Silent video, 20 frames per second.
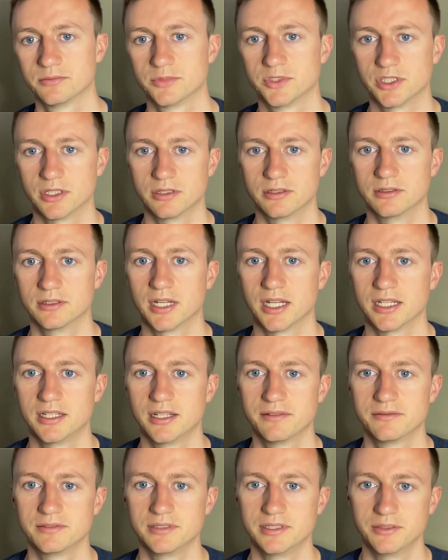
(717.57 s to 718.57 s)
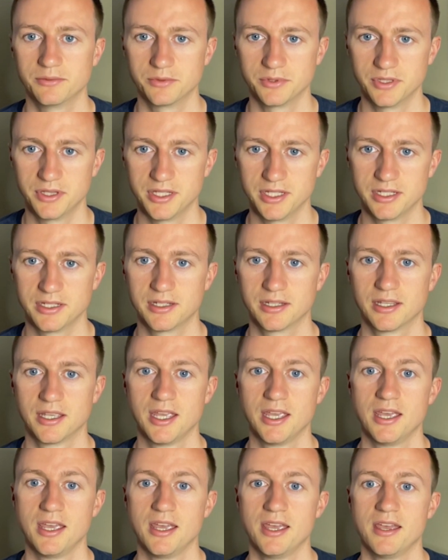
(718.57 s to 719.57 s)
So I definitely would think
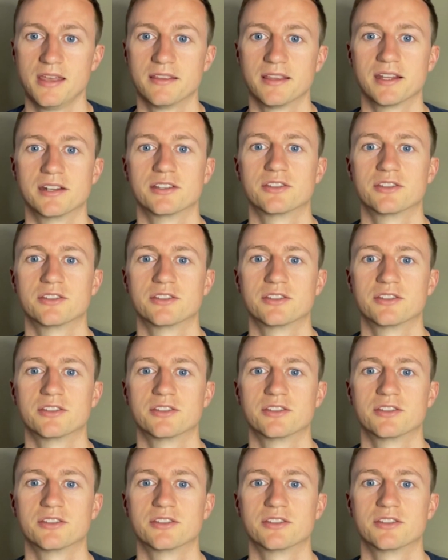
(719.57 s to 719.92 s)
that